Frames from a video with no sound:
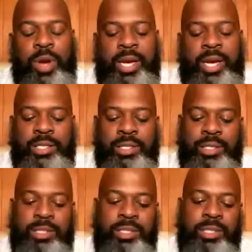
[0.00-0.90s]
right?
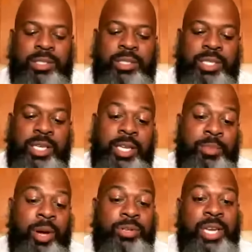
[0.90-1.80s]
Then he
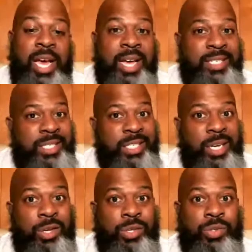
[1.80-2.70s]
brought Nasi
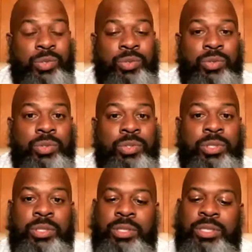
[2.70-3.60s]
on.
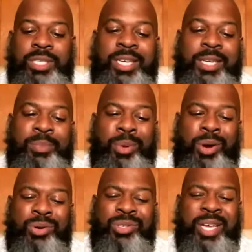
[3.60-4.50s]
Then he
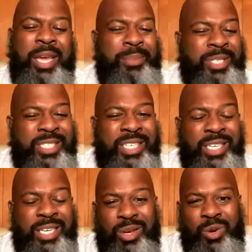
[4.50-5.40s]
brought
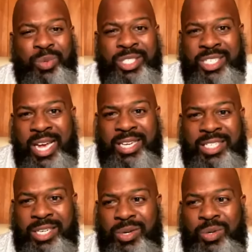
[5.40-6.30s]
ABT on with
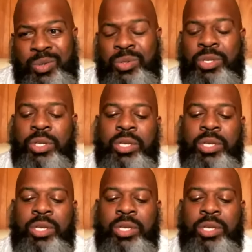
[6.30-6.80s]
Josh on,